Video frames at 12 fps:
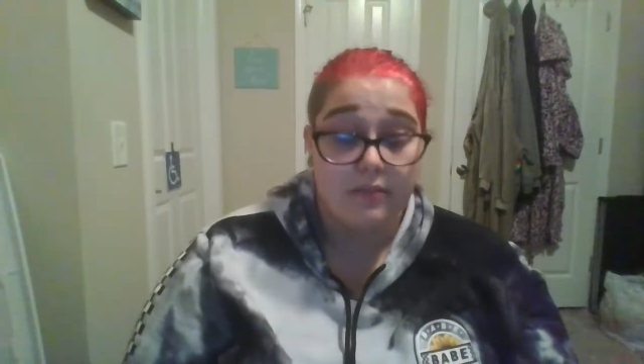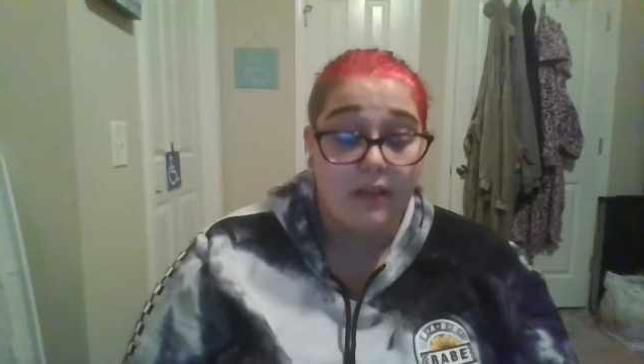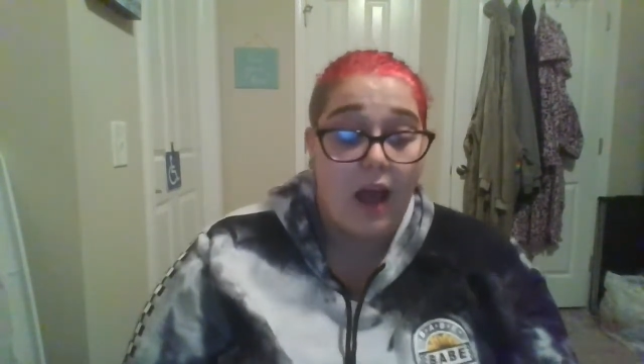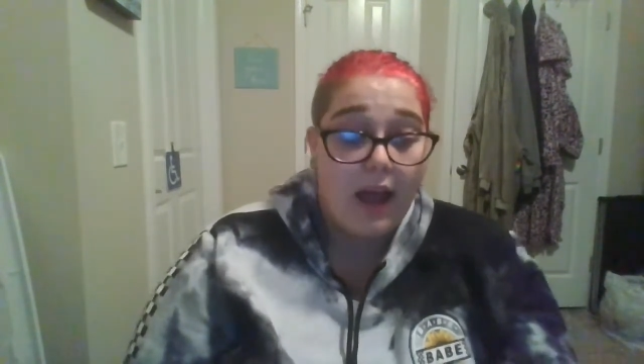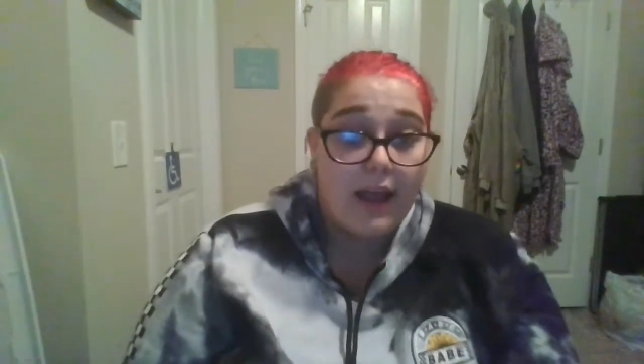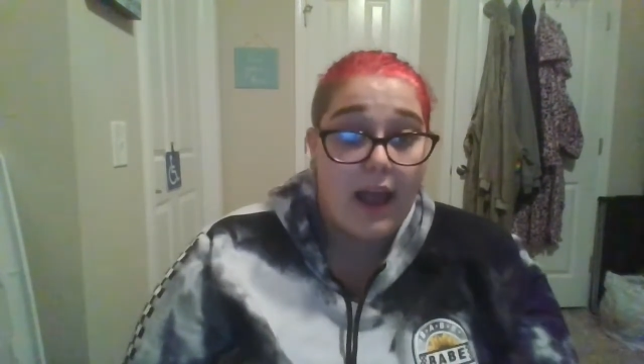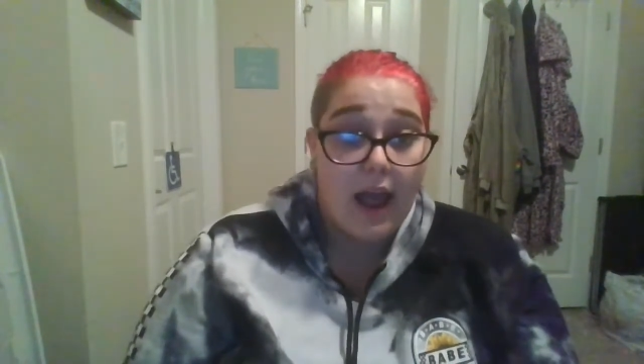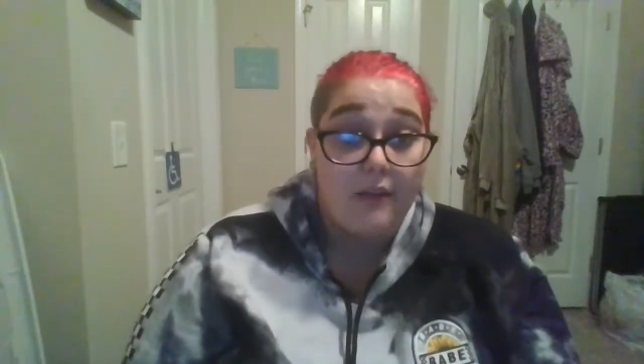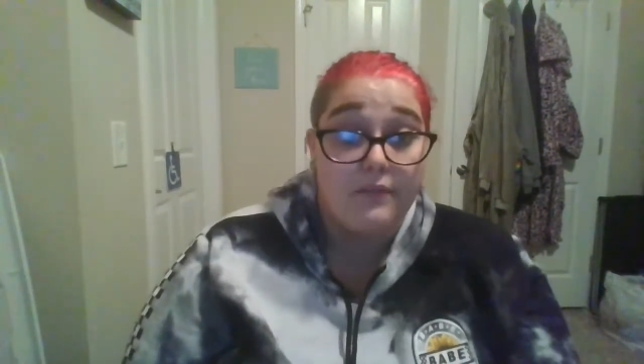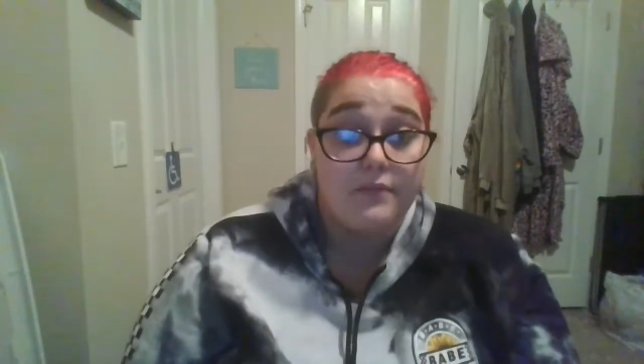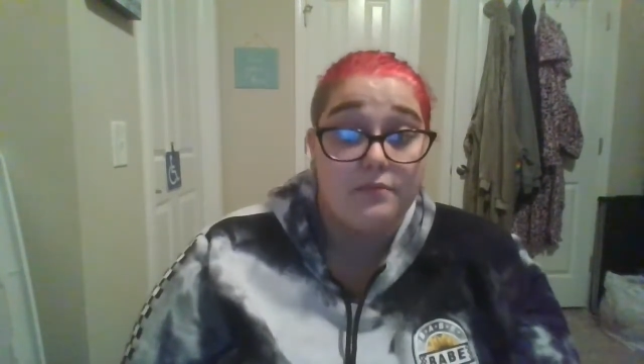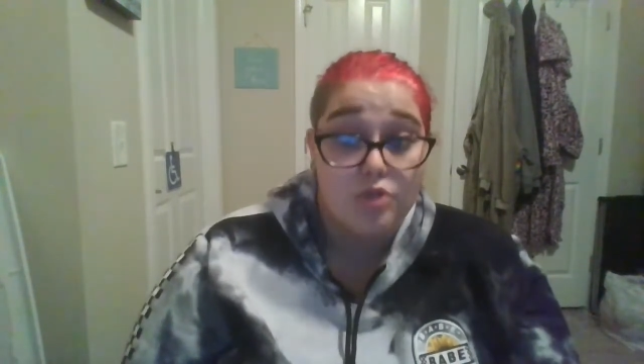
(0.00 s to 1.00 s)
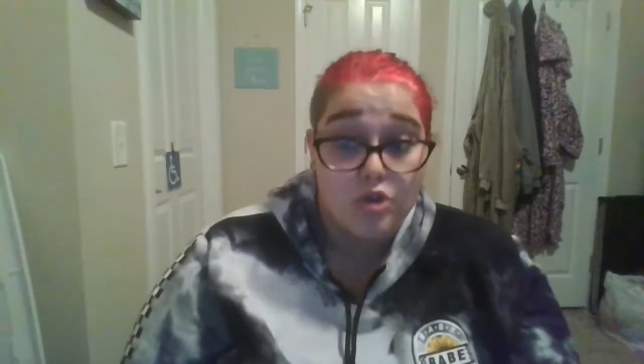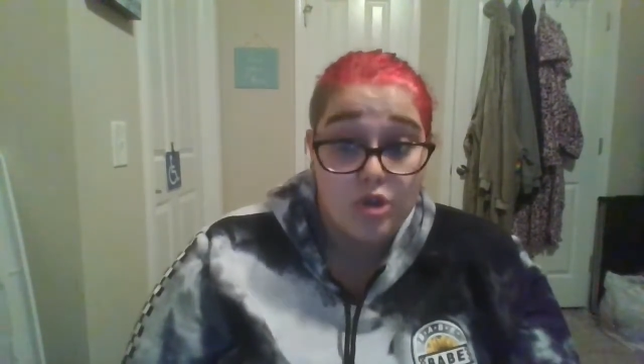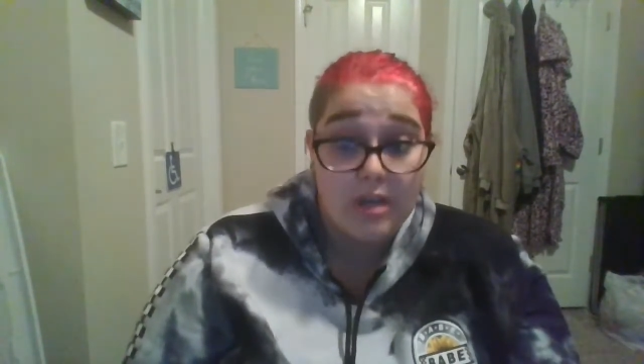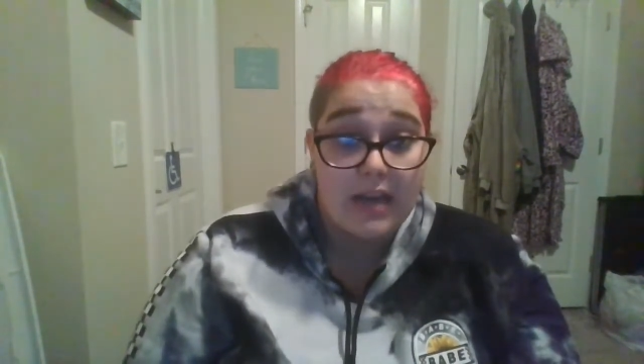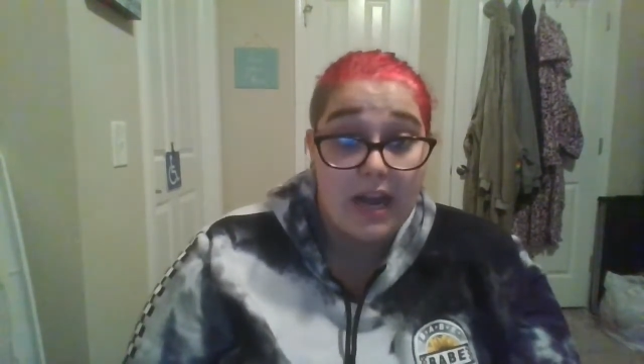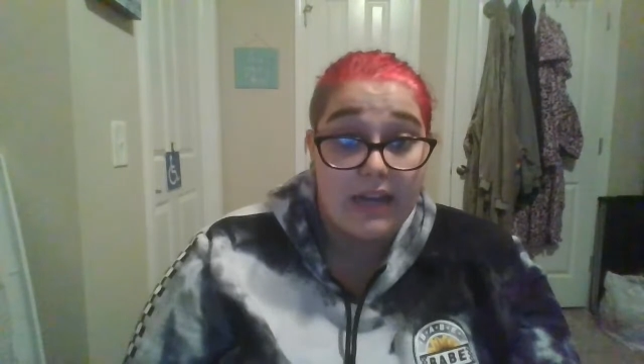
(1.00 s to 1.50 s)
I have
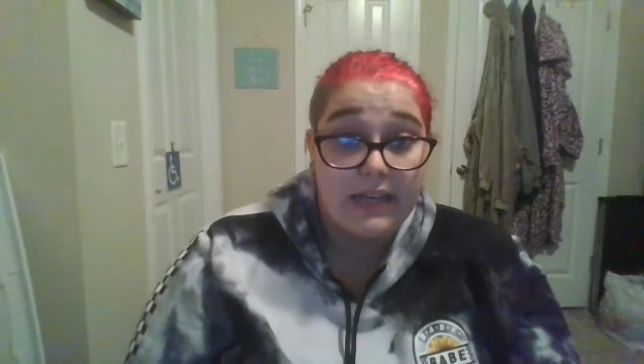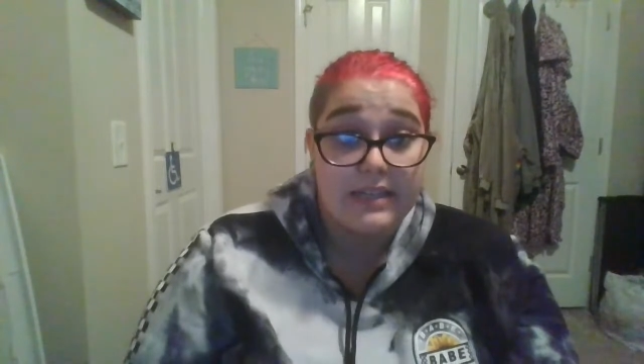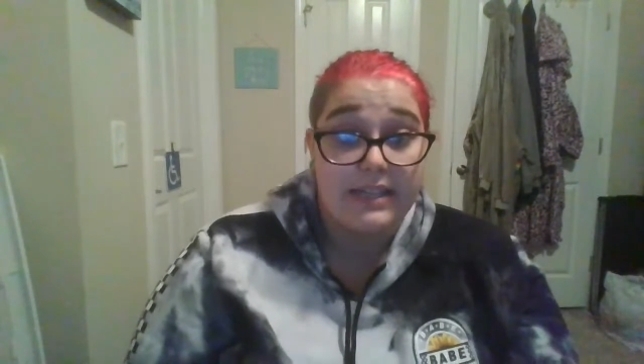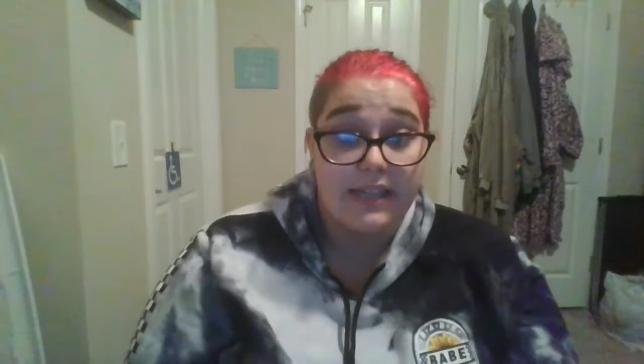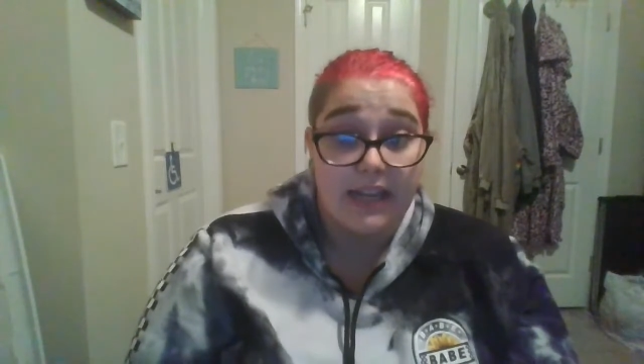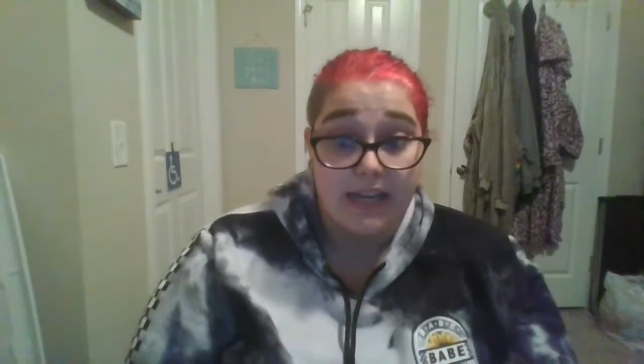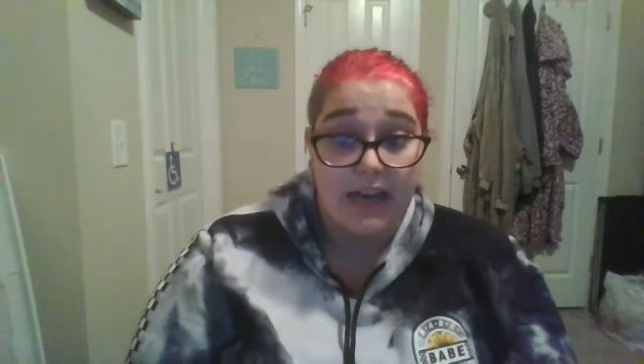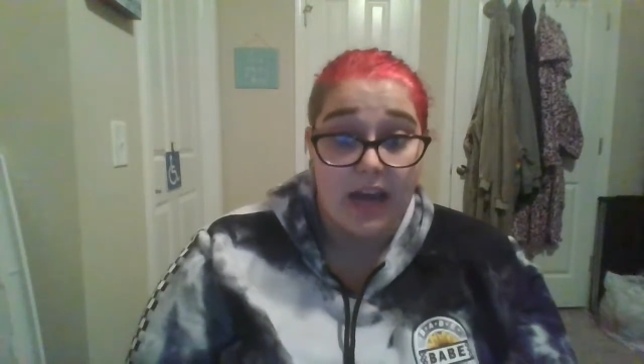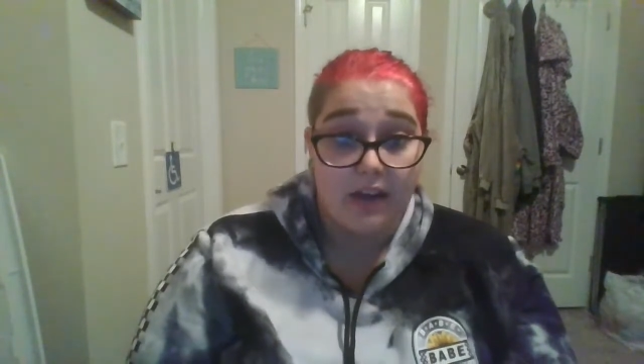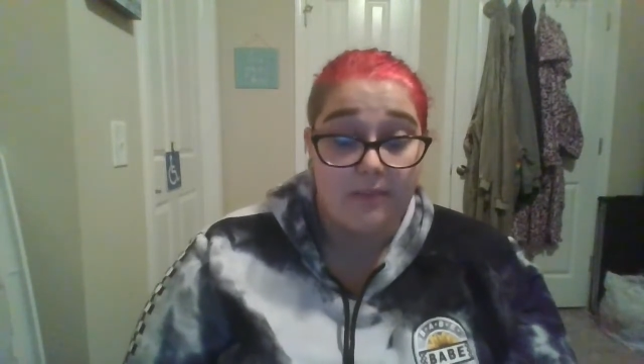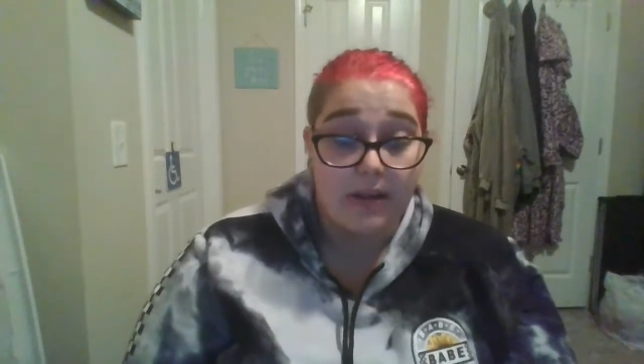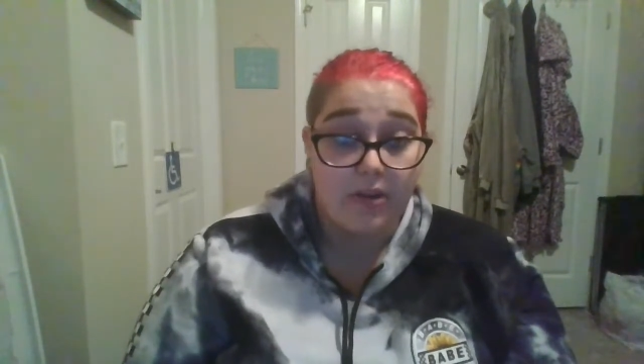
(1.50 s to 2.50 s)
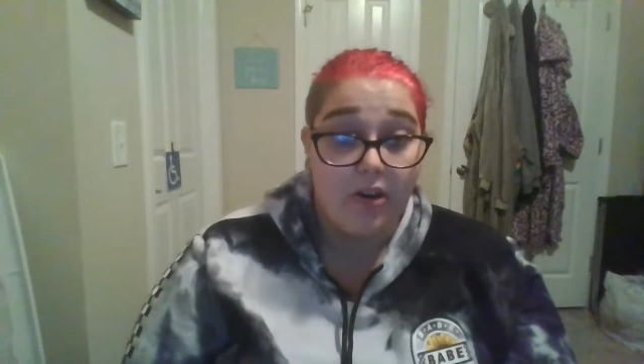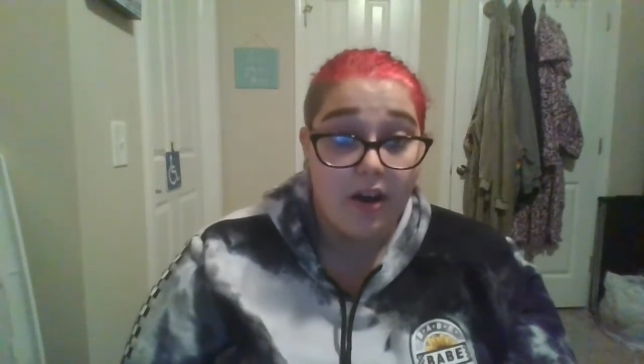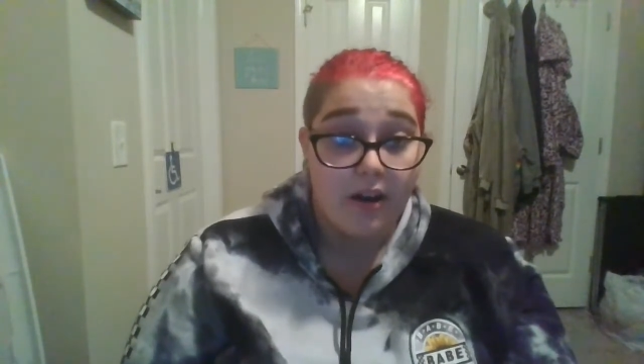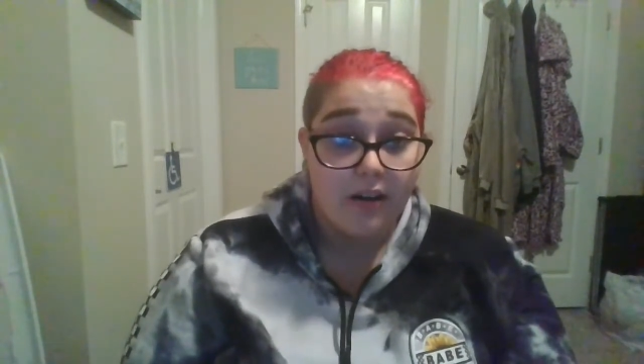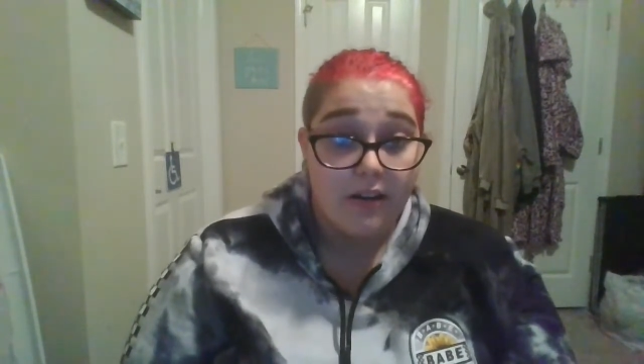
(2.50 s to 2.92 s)
shit I need to get in and out of my car.